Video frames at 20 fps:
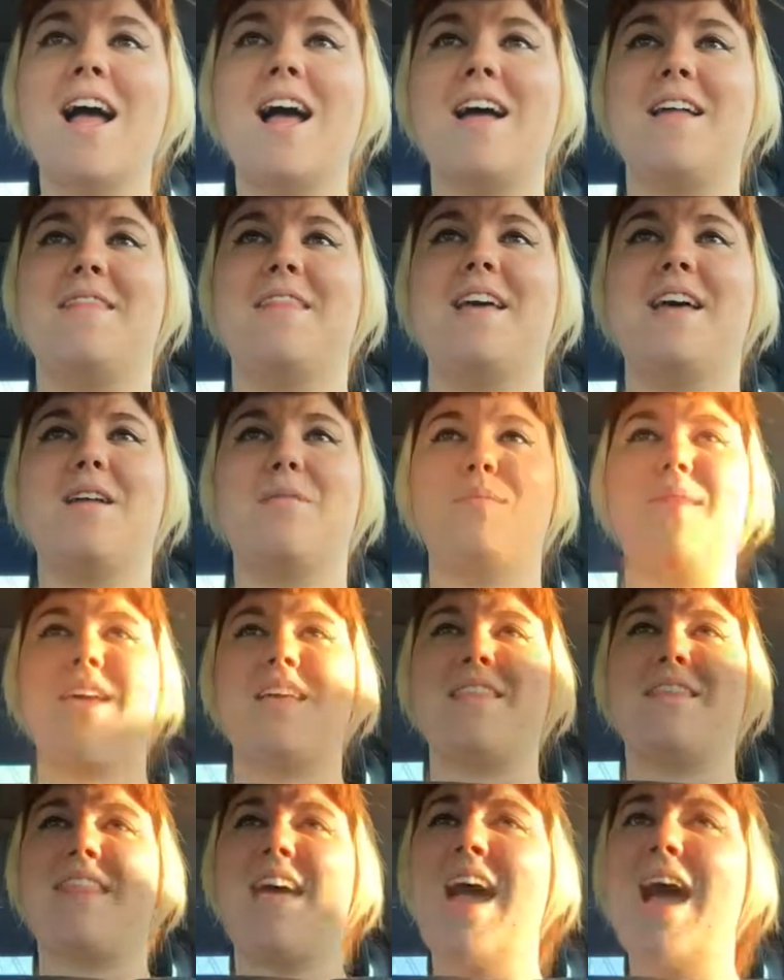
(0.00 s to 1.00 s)
and then
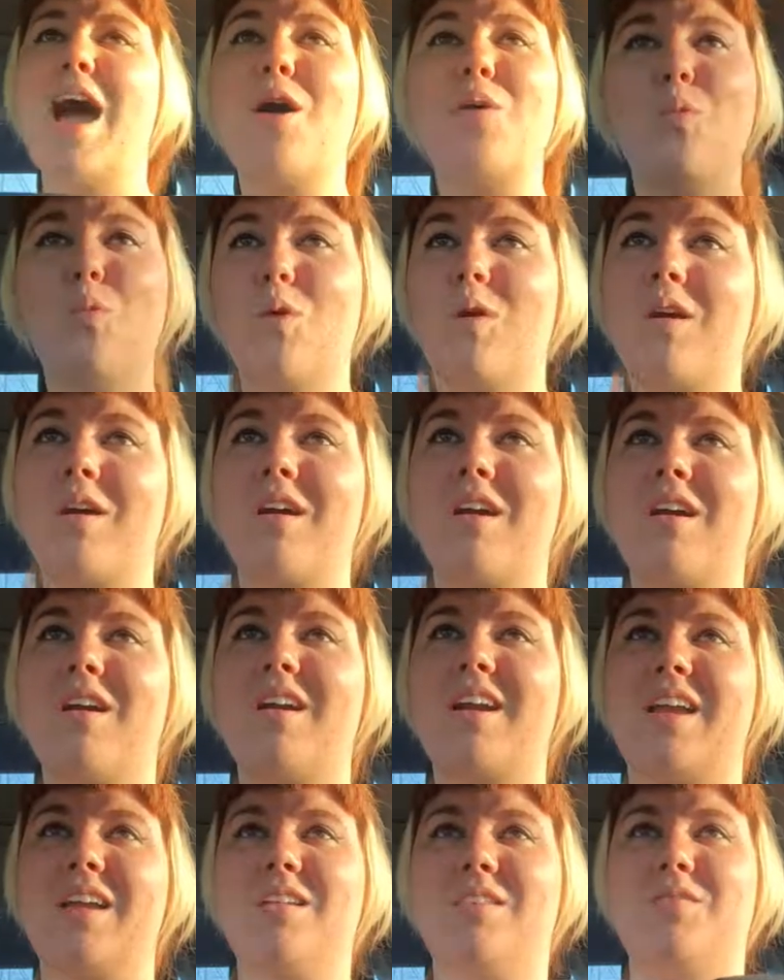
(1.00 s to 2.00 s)
made that
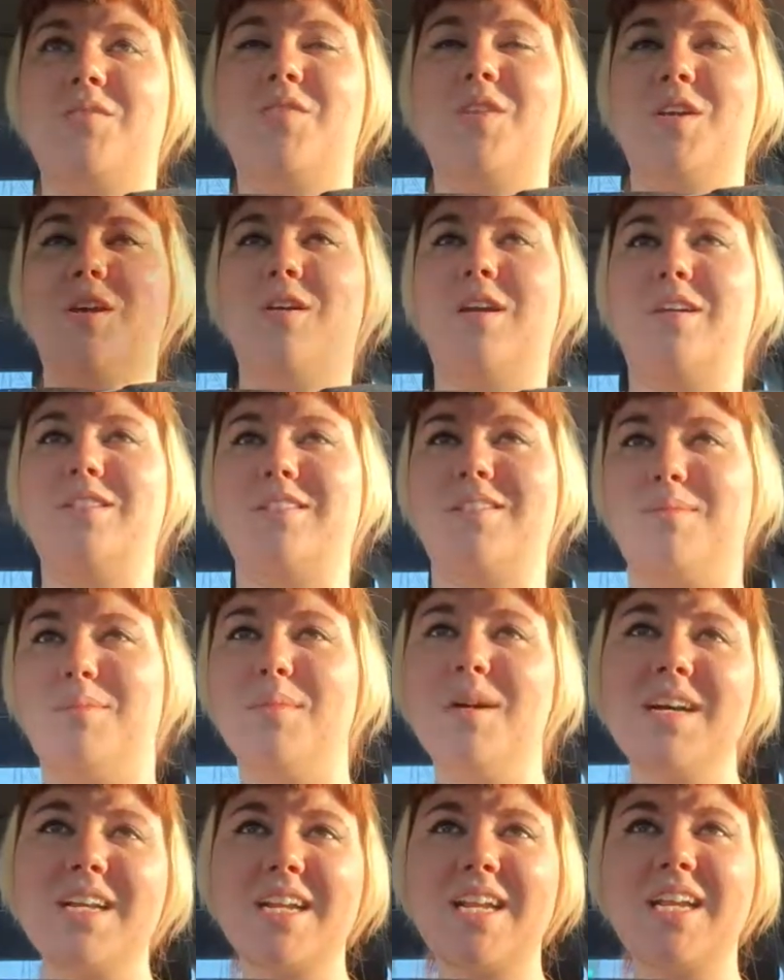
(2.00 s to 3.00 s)
work and figured out the
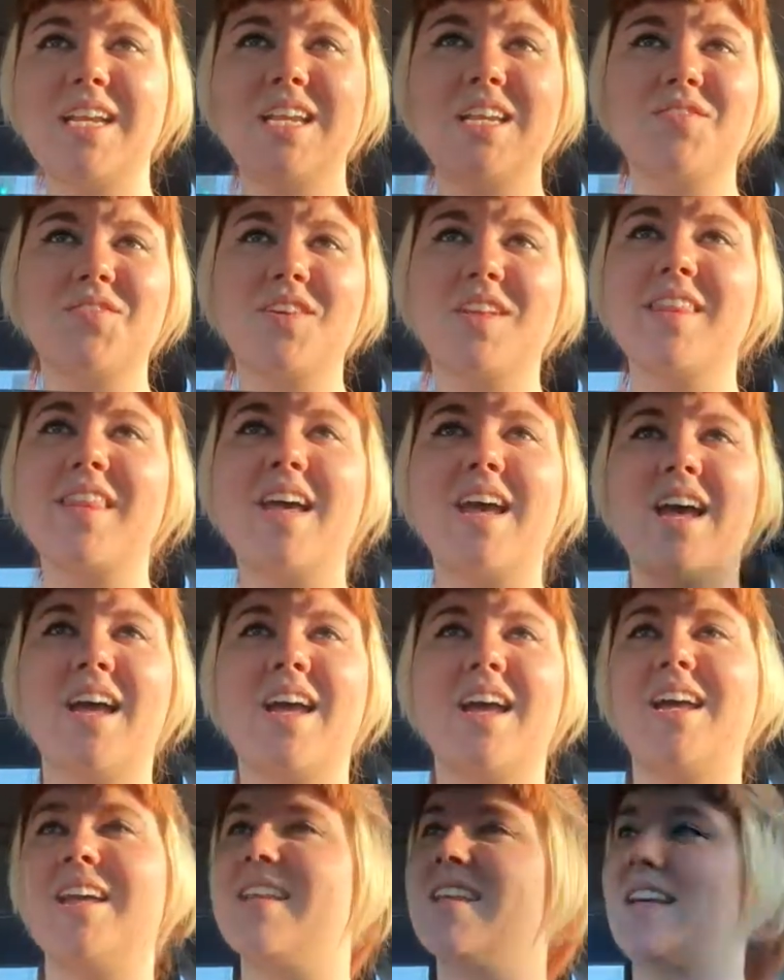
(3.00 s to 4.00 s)
money for
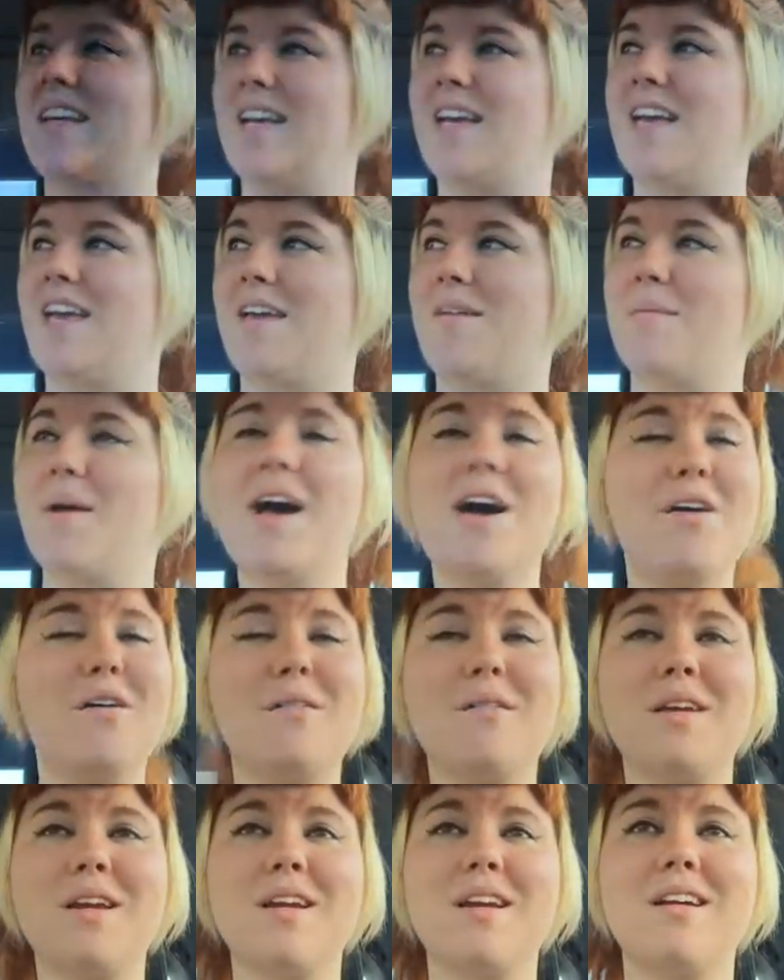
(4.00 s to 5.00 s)
that and then came
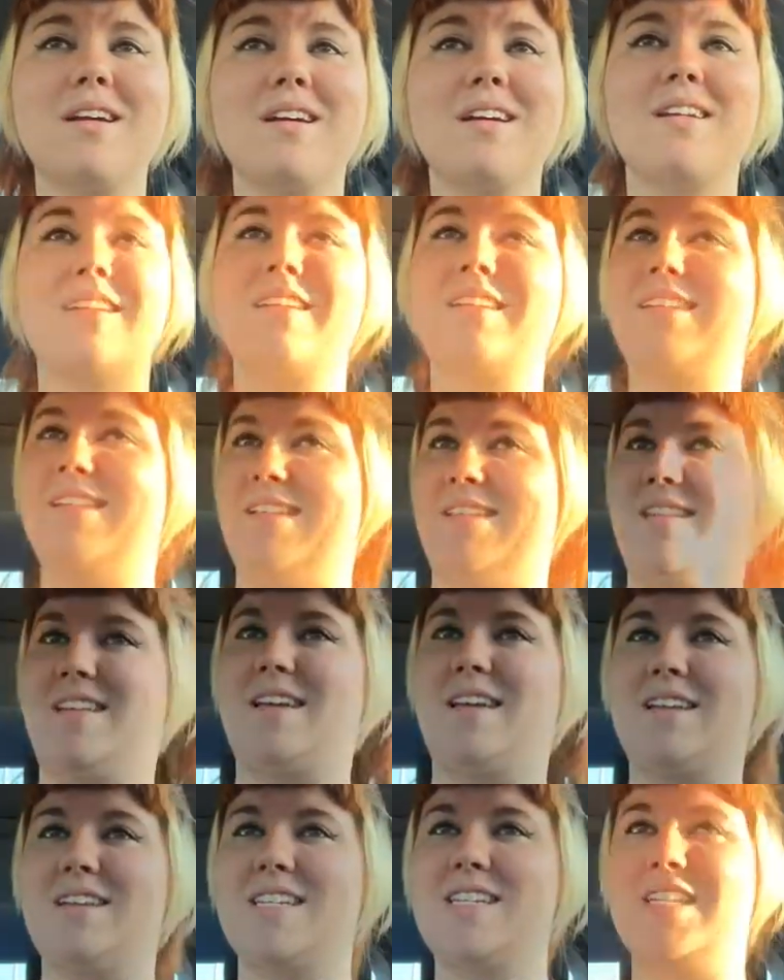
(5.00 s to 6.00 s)
out here and
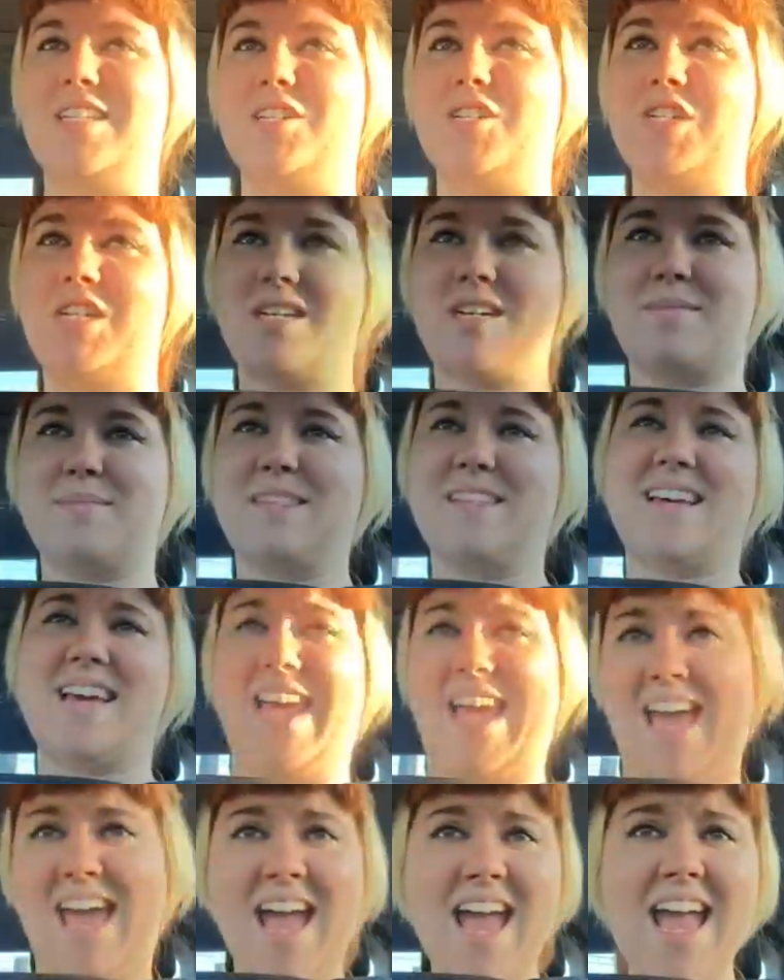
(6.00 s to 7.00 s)
then did jobs
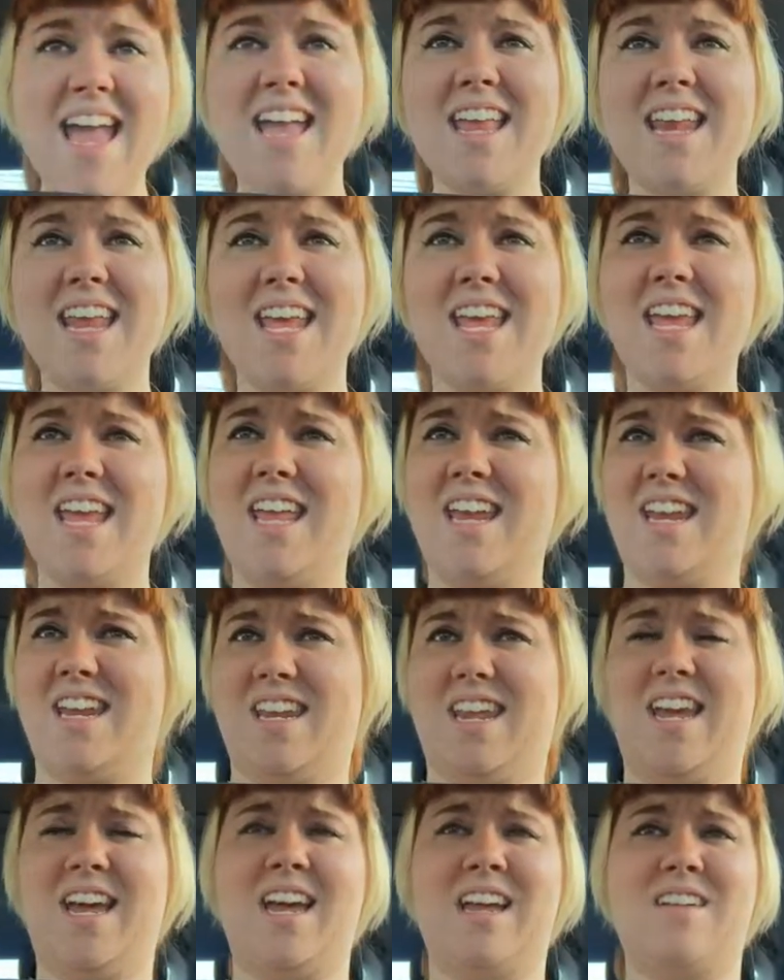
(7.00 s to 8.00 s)
I hated
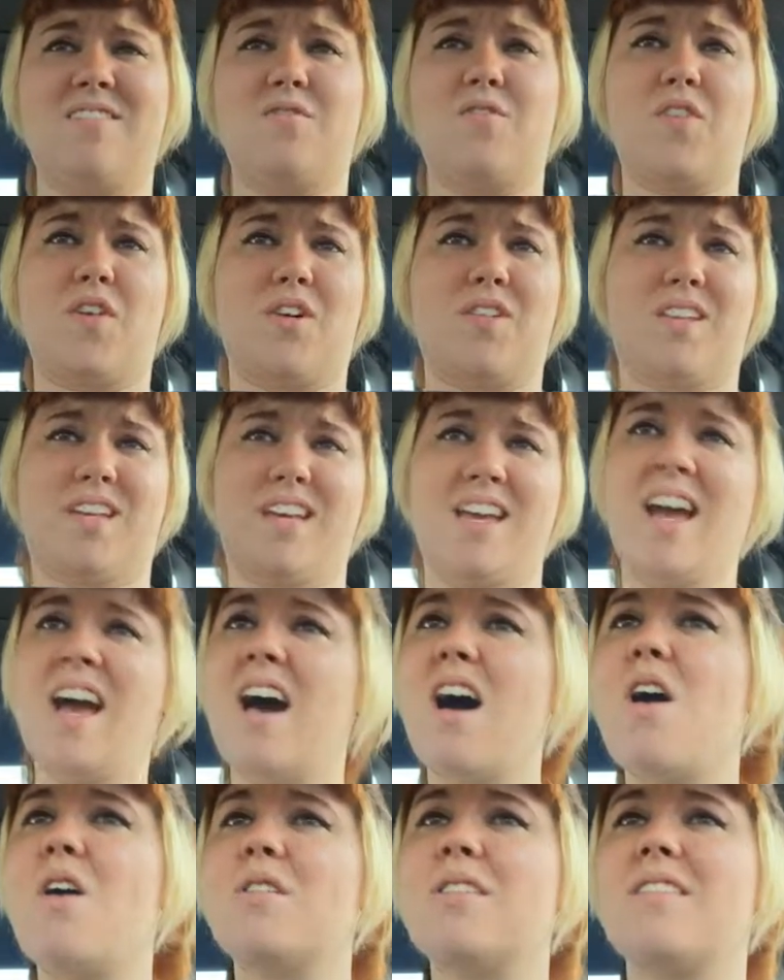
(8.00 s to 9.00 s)
and had falling
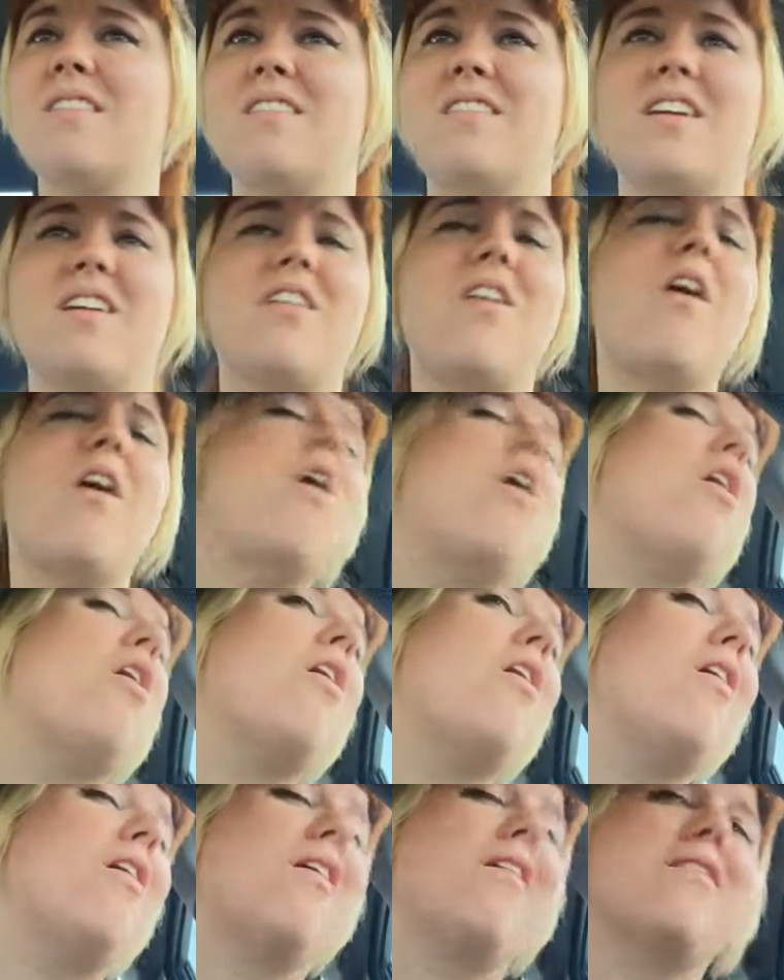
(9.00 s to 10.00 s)
outs and like
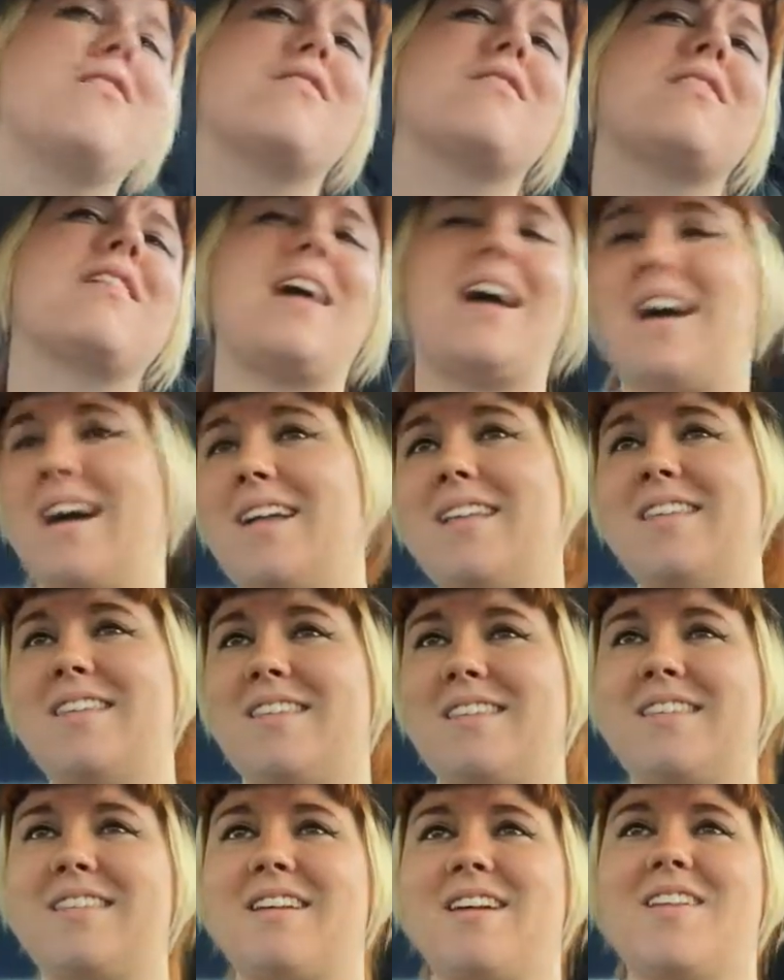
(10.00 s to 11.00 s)
all kinds
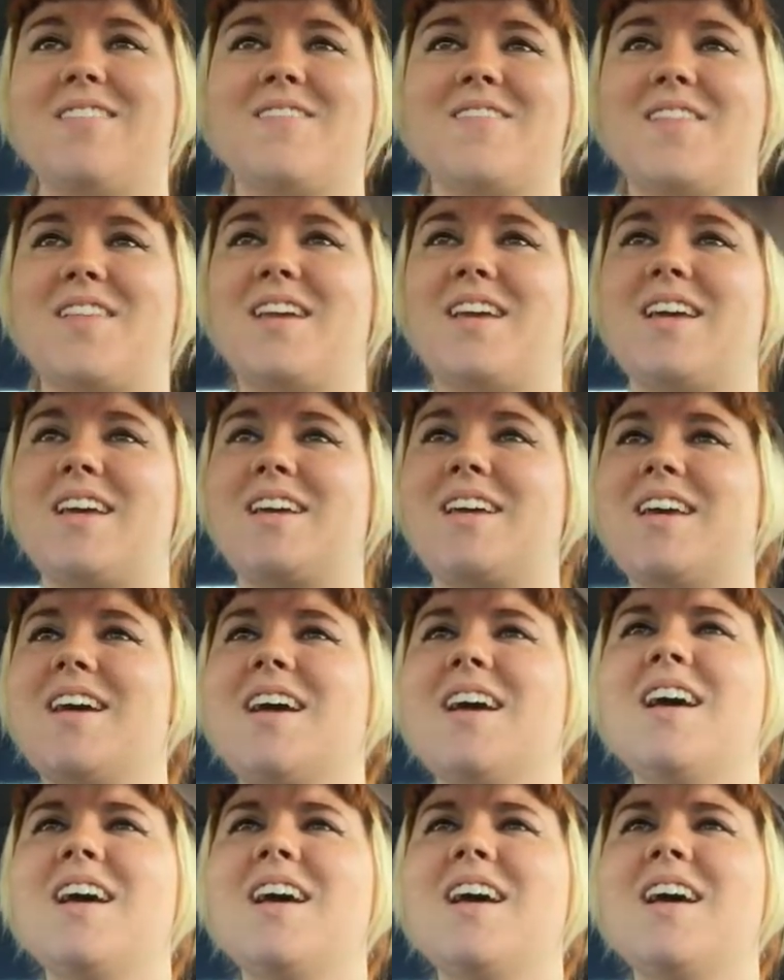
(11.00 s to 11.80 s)
of stuff like